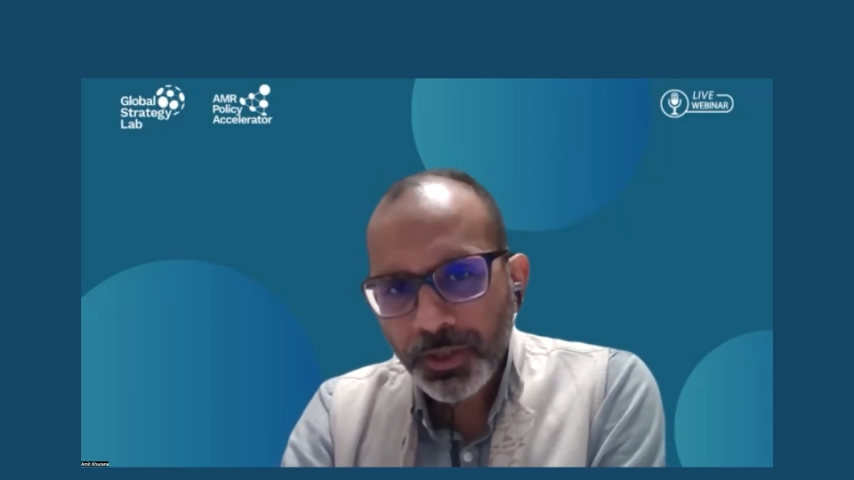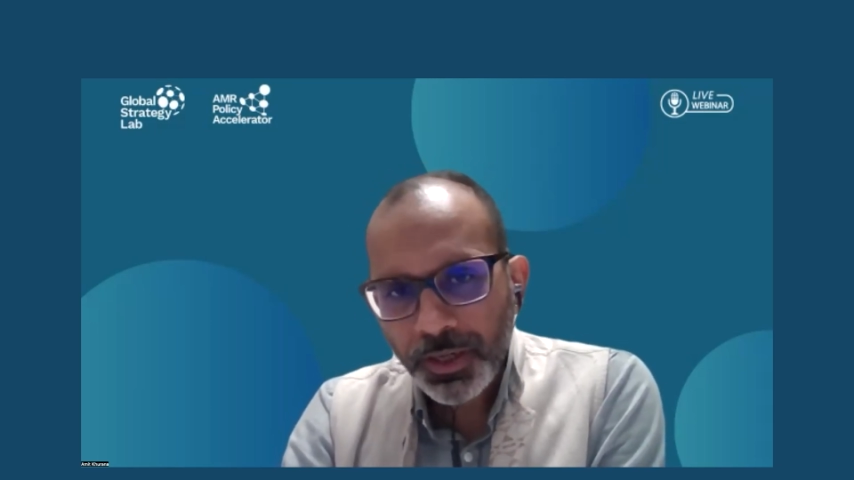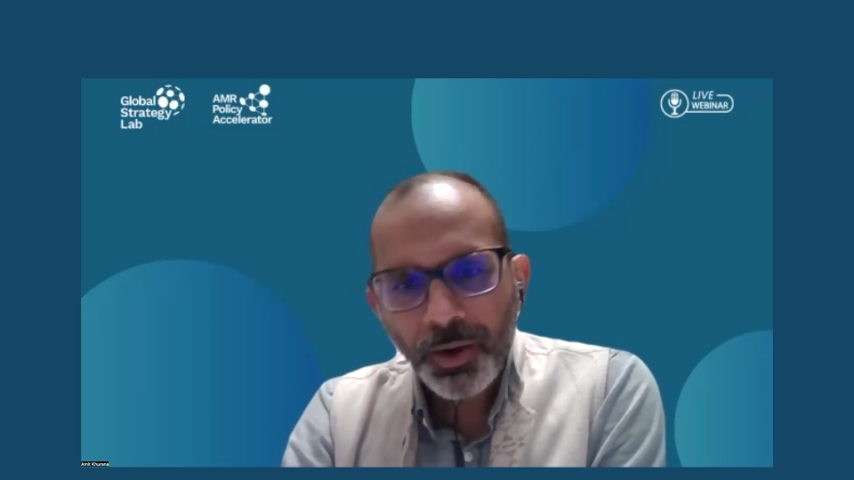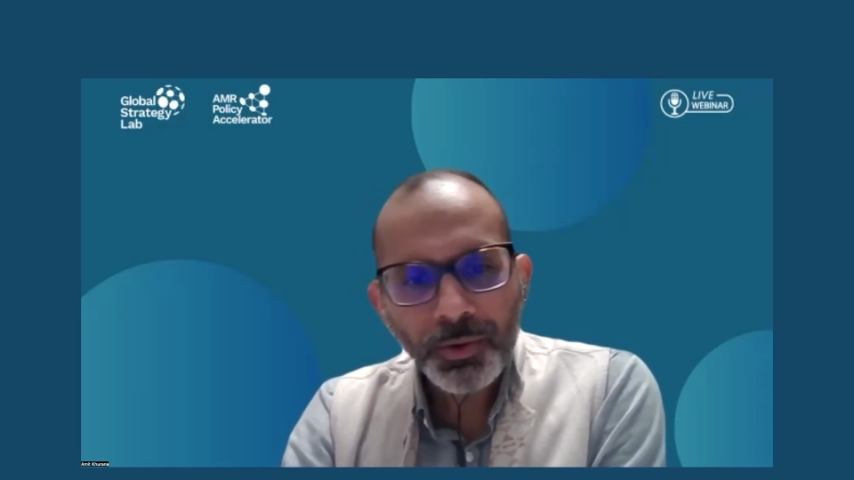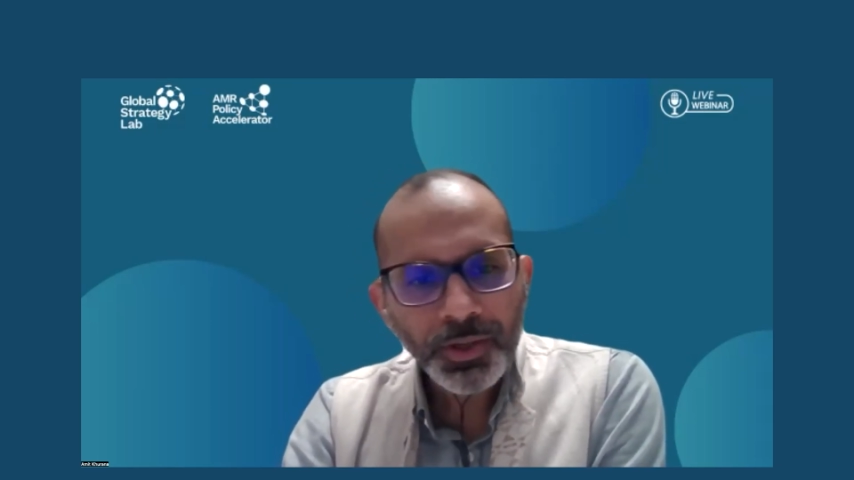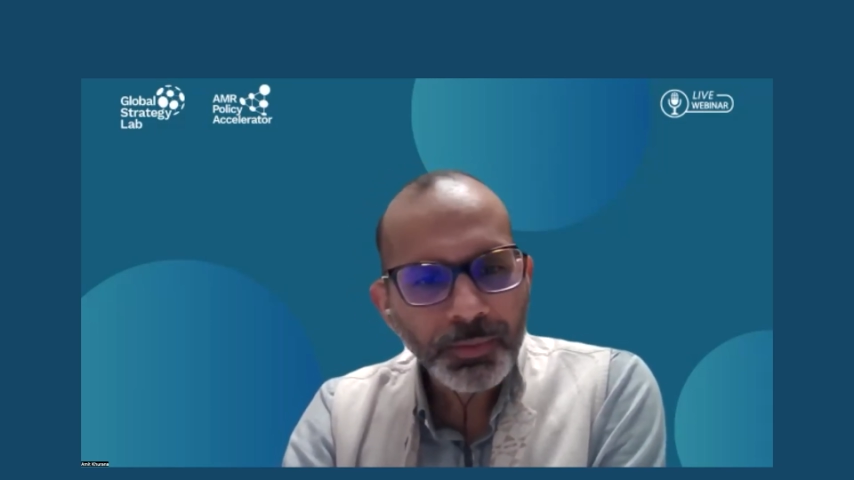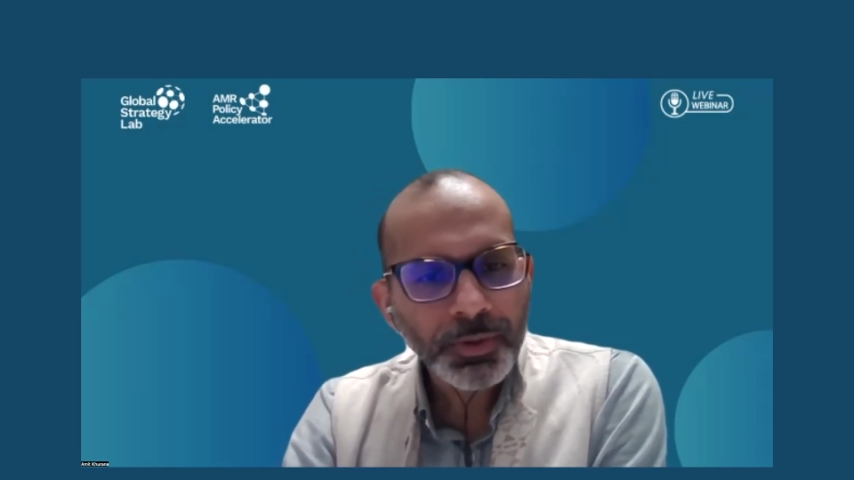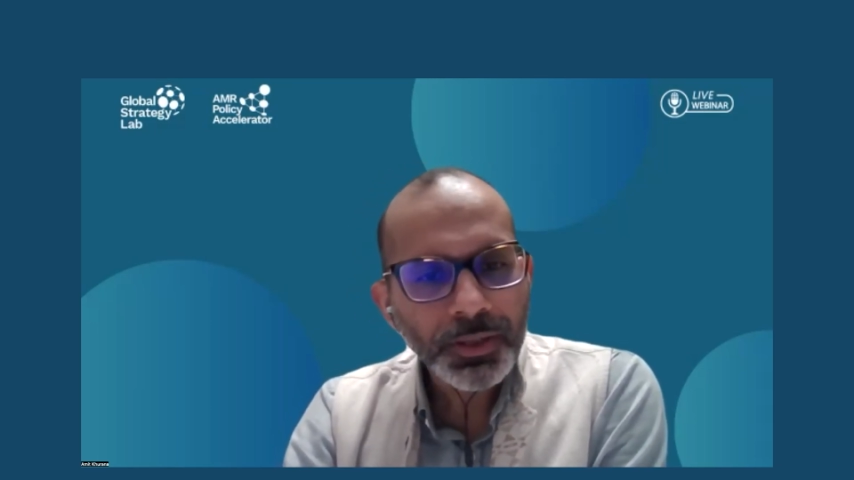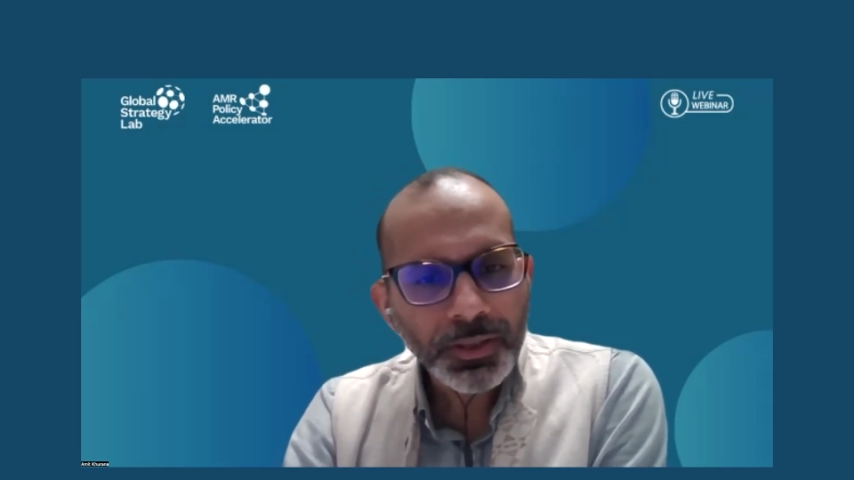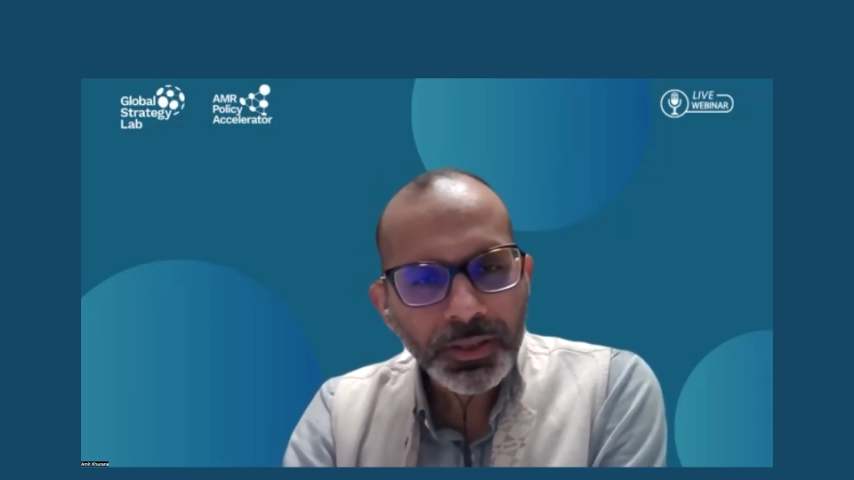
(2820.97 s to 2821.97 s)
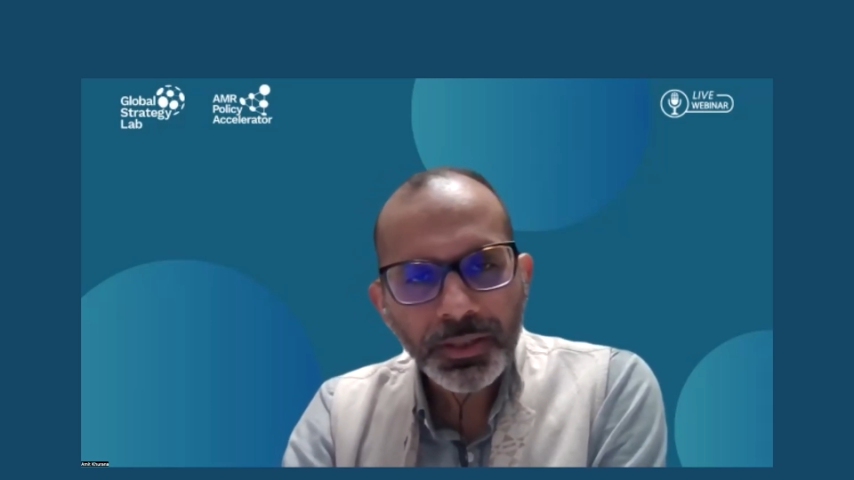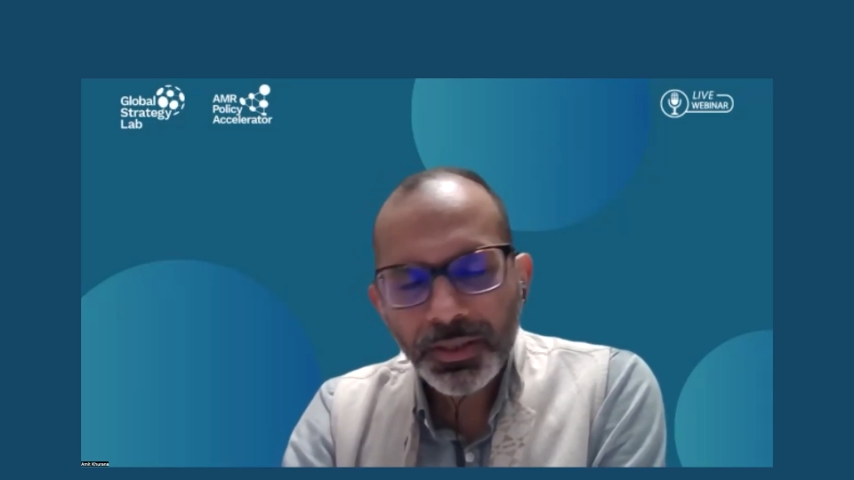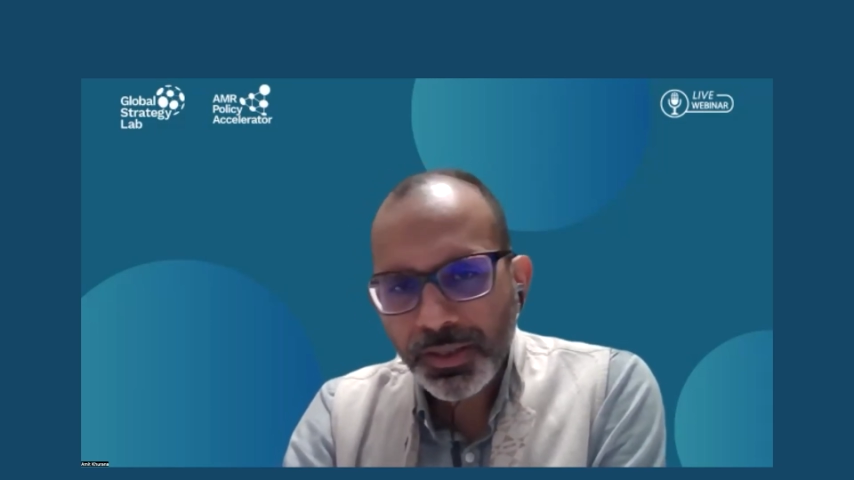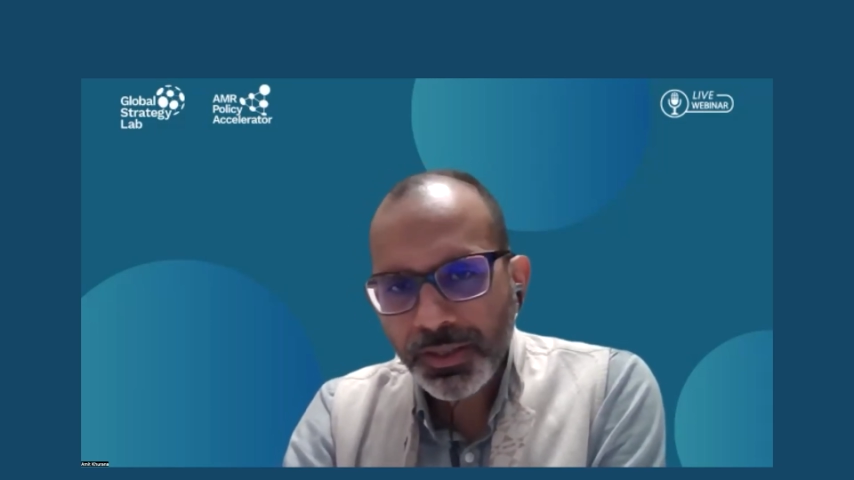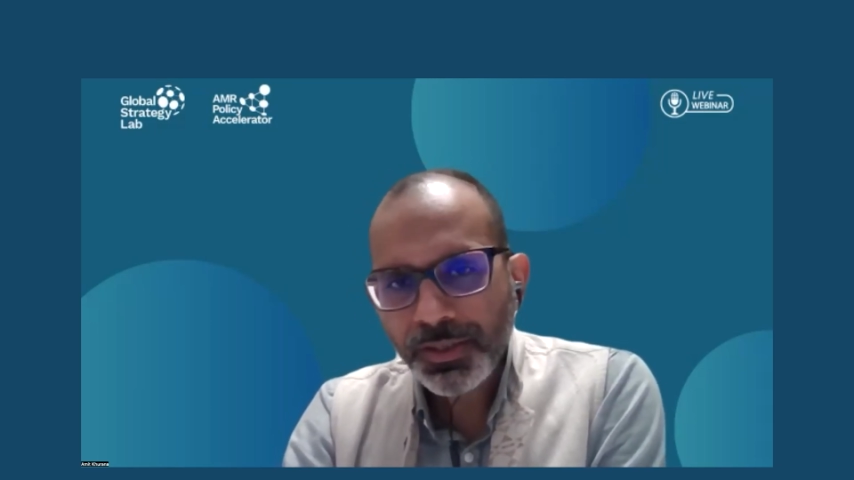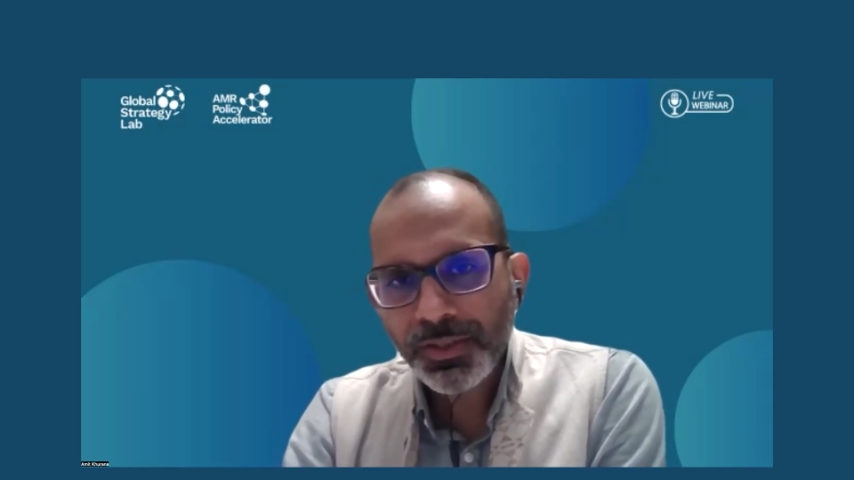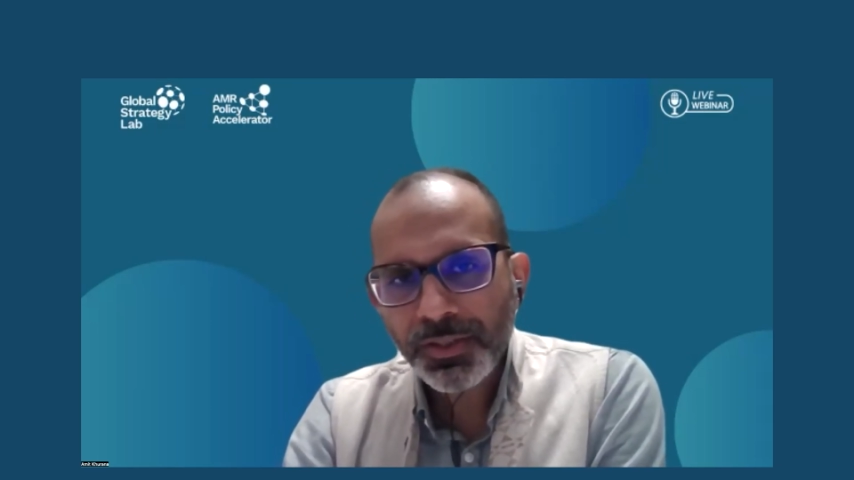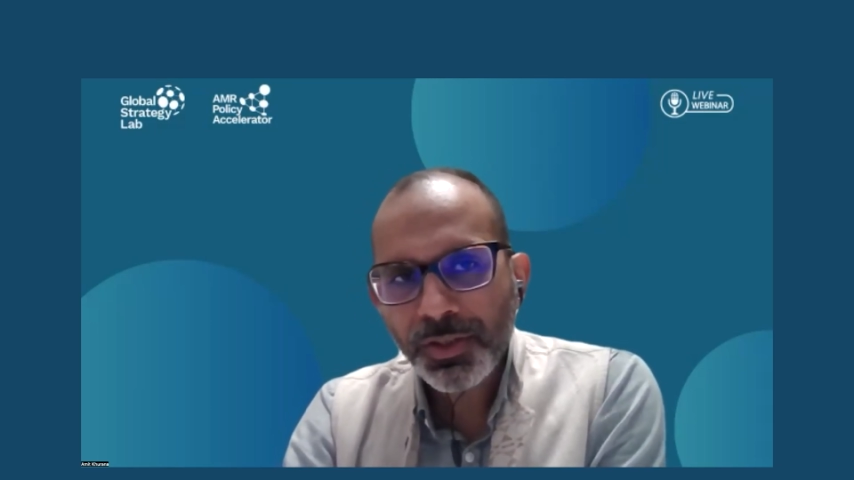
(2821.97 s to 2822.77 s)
accountability is